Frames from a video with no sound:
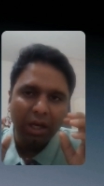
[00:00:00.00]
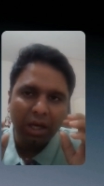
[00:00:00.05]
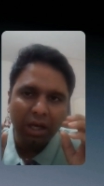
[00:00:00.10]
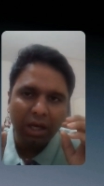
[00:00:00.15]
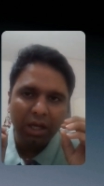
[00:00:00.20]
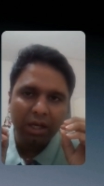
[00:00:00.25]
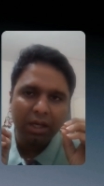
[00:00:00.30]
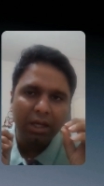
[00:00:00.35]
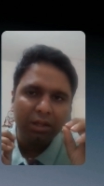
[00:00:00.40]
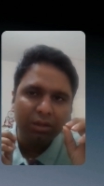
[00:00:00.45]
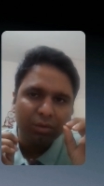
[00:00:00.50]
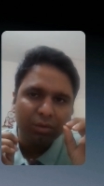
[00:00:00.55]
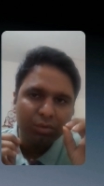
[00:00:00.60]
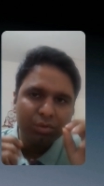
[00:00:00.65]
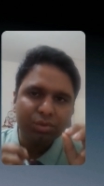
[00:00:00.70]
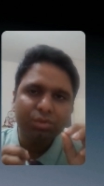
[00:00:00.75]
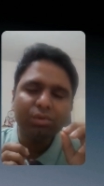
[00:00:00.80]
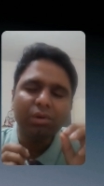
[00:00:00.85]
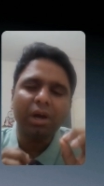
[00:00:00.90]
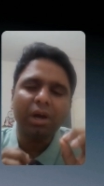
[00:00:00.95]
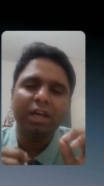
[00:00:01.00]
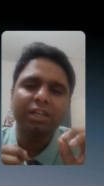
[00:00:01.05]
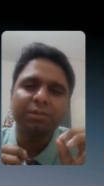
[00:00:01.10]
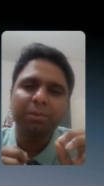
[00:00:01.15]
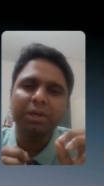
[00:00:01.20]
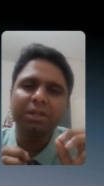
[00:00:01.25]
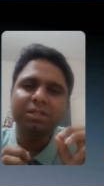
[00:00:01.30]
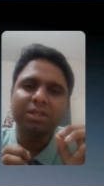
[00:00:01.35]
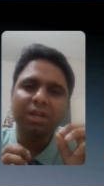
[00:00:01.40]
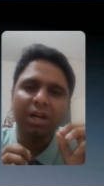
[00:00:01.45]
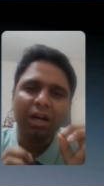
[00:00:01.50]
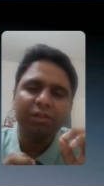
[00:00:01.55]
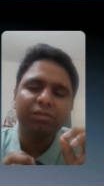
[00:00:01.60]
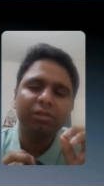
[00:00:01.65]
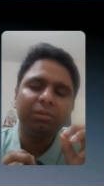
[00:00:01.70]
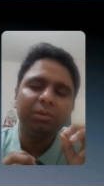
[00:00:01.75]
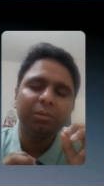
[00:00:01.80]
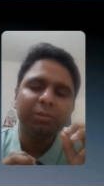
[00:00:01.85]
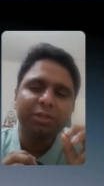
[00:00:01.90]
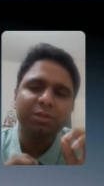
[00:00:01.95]
and those two aspects are
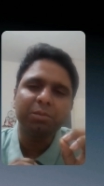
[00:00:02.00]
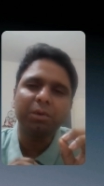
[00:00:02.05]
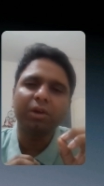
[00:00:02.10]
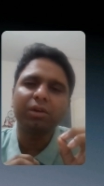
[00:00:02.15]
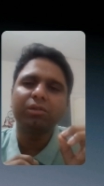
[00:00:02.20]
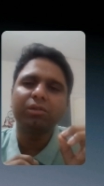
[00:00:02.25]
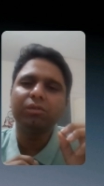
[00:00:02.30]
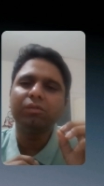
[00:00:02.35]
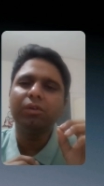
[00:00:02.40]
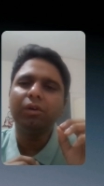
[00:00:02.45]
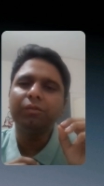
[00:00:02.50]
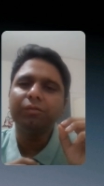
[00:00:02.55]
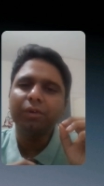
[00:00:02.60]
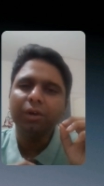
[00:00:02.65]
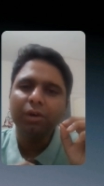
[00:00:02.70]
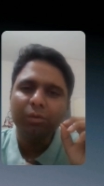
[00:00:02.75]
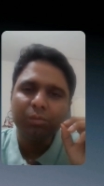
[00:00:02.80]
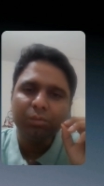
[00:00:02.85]
from the perspective of